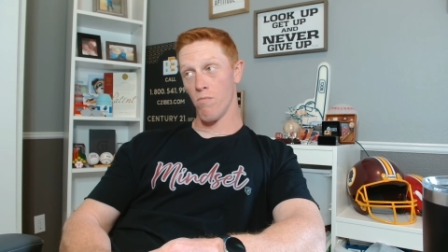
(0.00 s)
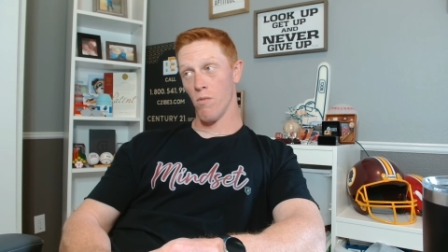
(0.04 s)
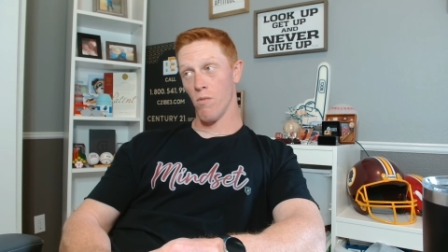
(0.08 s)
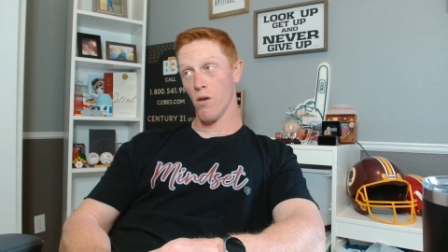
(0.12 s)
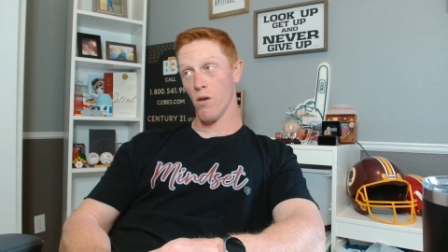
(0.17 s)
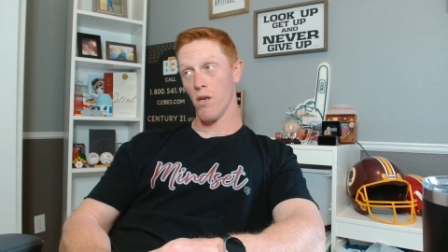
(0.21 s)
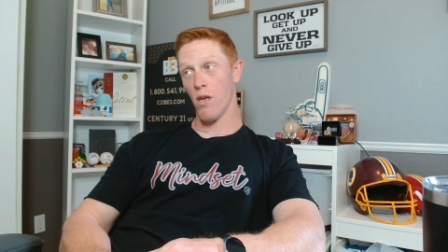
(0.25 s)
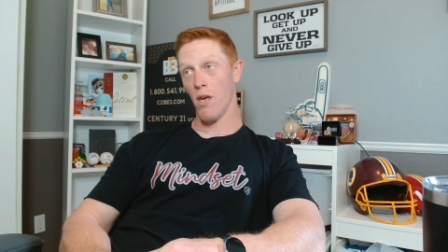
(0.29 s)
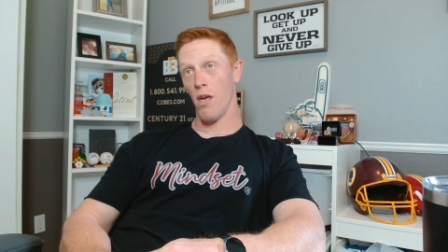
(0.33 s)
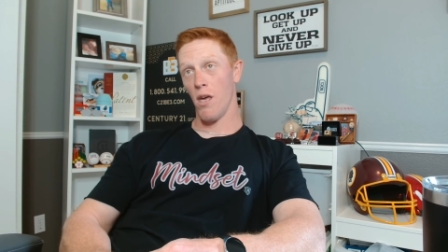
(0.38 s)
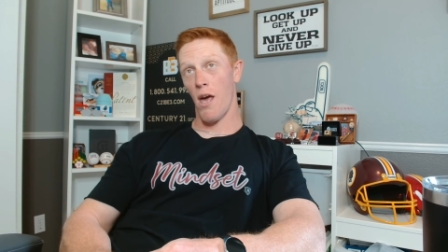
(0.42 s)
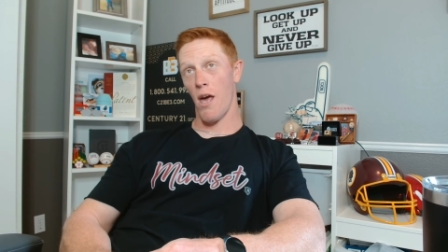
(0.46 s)

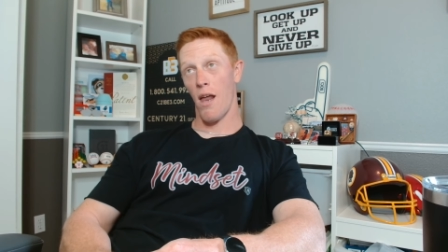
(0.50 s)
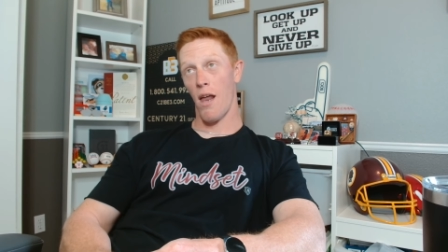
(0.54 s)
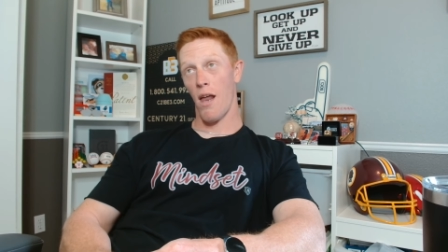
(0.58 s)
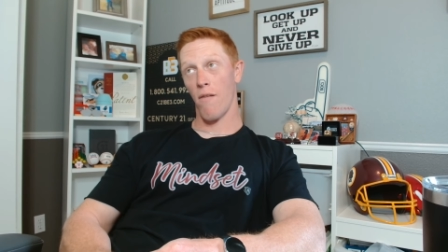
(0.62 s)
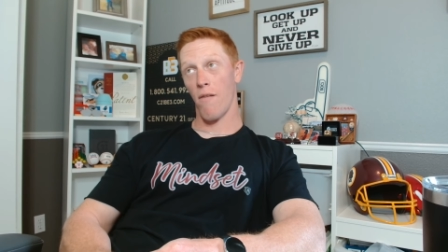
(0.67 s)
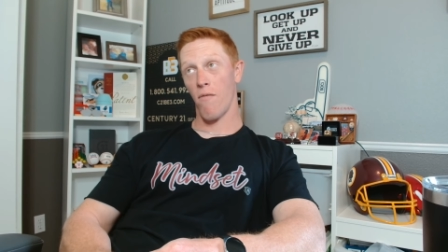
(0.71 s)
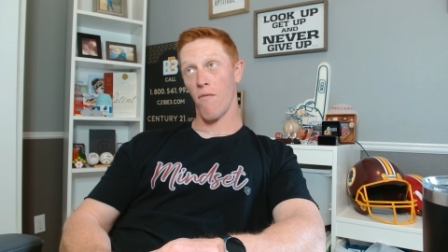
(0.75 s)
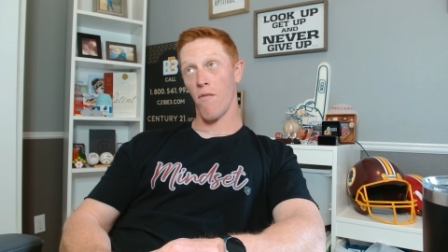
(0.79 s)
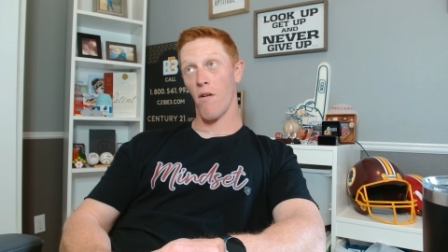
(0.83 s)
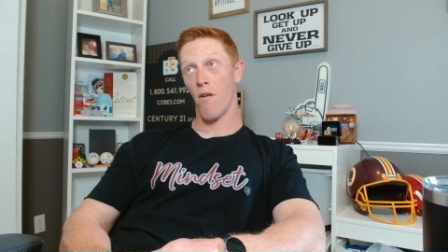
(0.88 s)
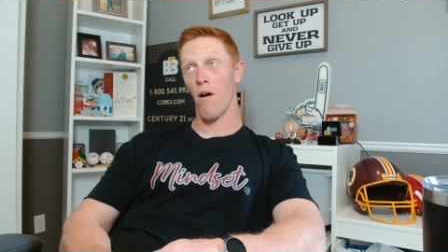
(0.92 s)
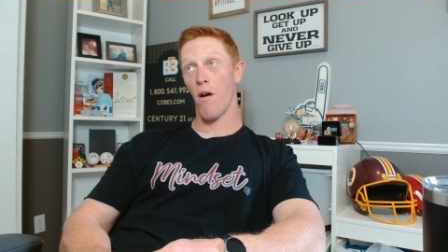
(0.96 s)
looking at
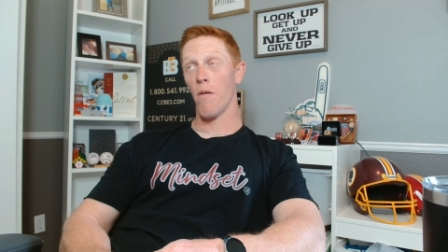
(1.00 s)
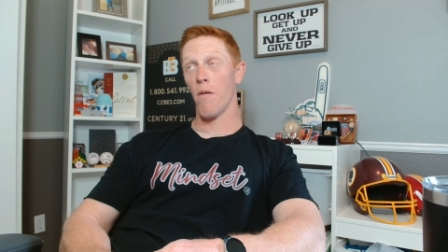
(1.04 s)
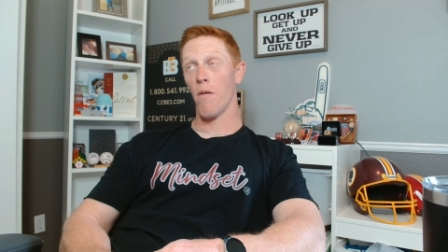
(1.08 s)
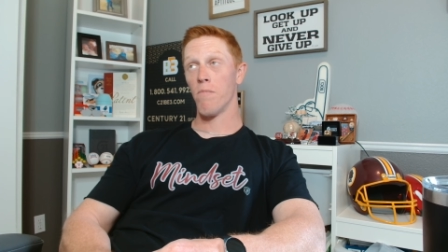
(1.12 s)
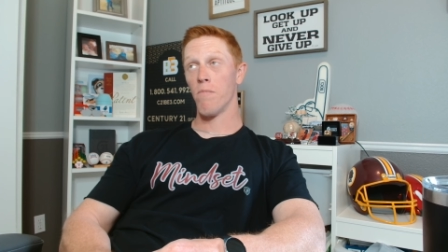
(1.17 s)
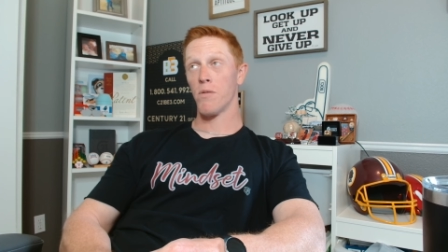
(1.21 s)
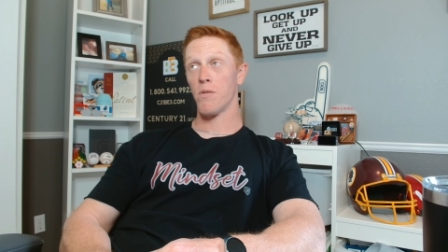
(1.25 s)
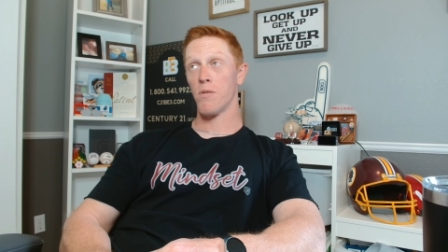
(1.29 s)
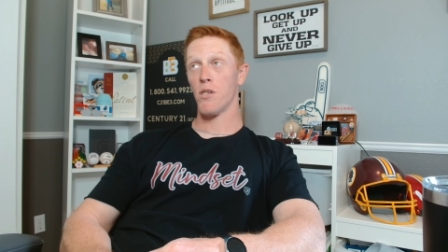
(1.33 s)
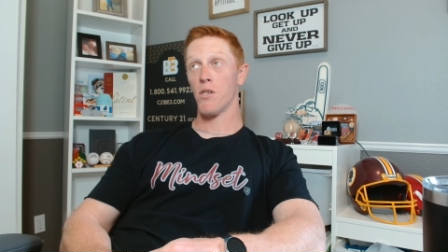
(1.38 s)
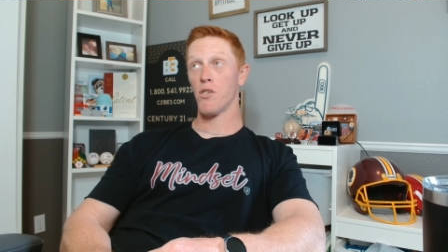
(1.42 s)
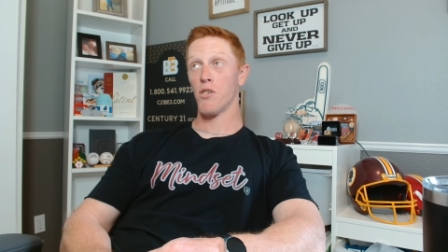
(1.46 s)
it
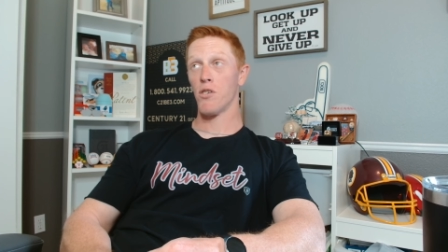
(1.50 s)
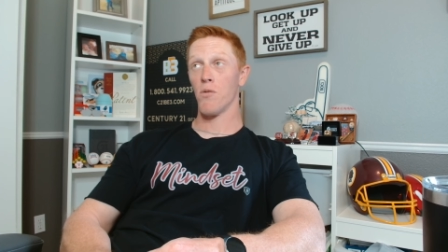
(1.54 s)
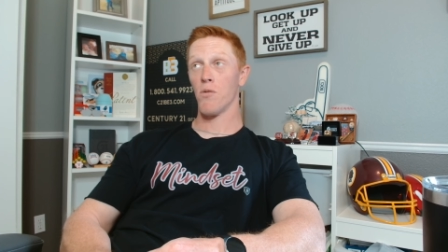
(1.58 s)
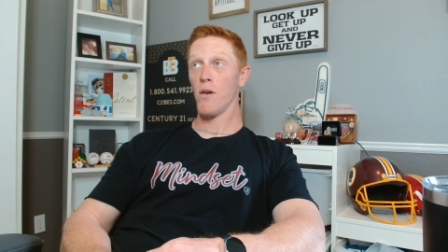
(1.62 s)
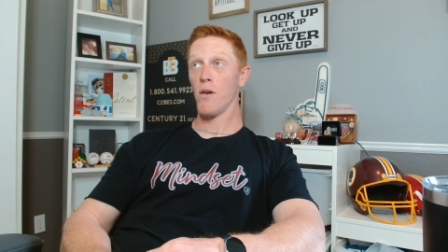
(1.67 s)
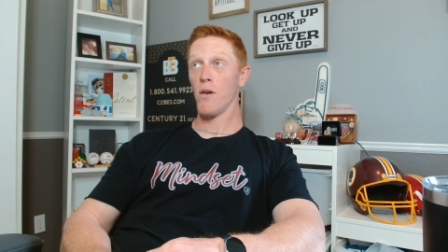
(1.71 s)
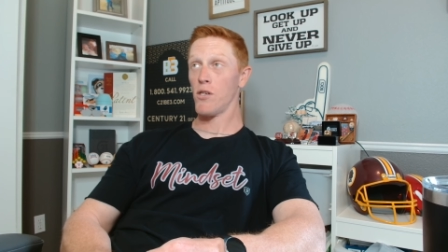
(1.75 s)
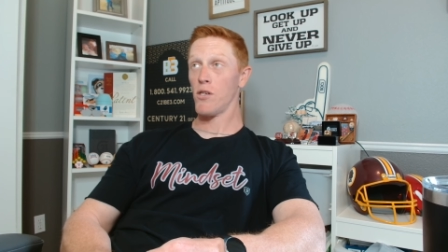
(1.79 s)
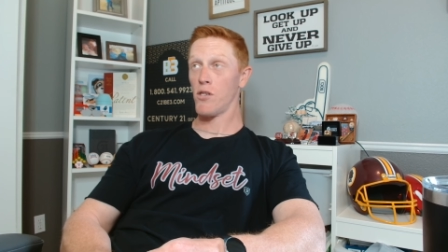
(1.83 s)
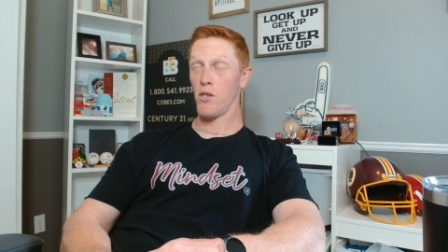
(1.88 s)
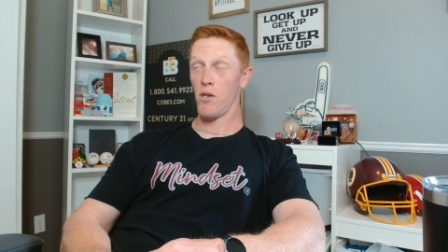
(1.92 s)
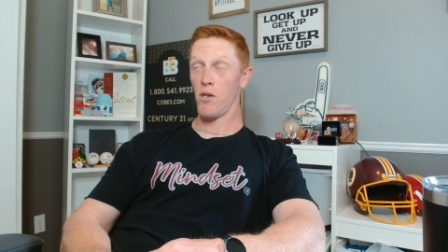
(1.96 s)
from
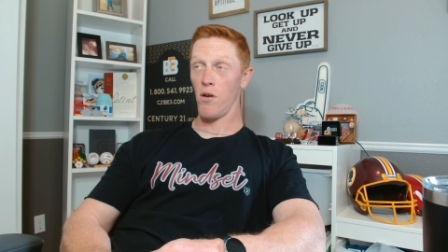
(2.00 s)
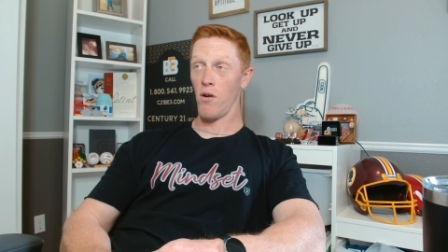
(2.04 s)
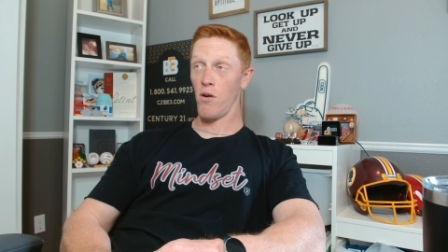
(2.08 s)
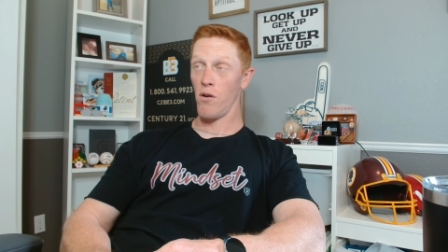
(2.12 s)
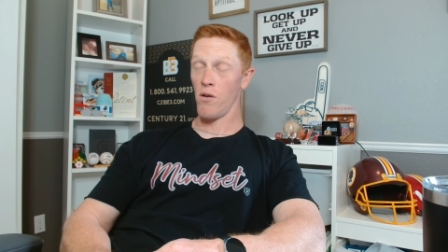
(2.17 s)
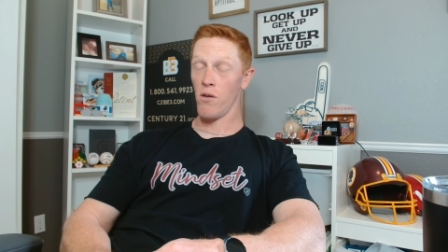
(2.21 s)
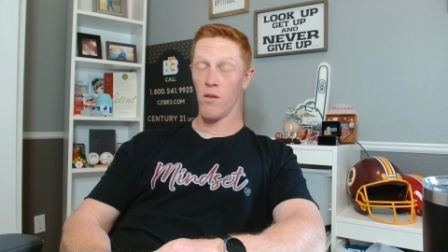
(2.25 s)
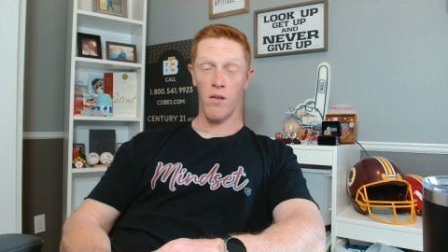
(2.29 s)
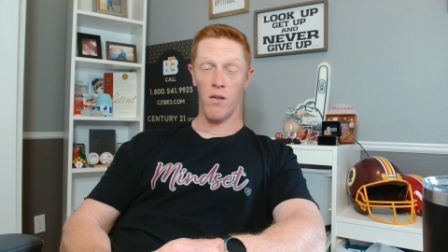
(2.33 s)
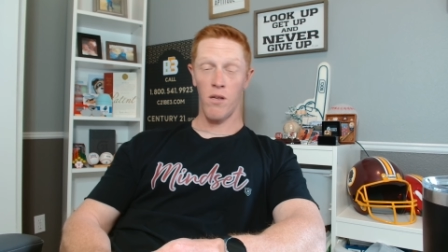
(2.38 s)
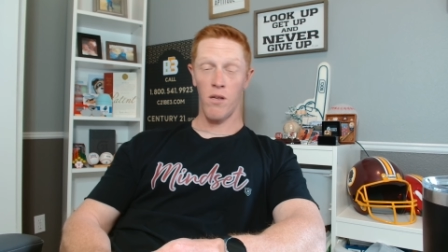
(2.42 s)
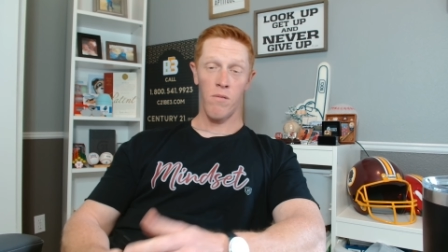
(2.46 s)

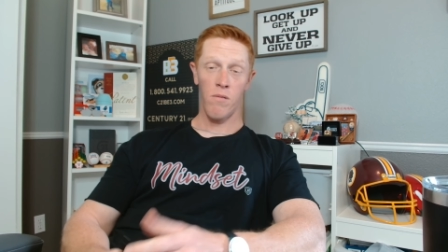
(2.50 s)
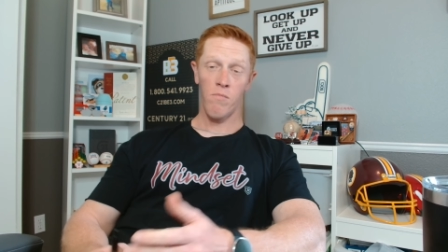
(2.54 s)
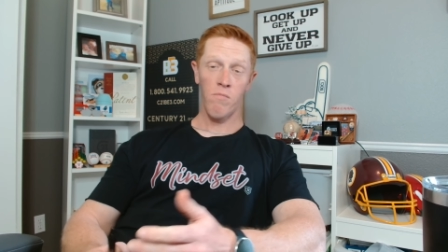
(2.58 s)
situational,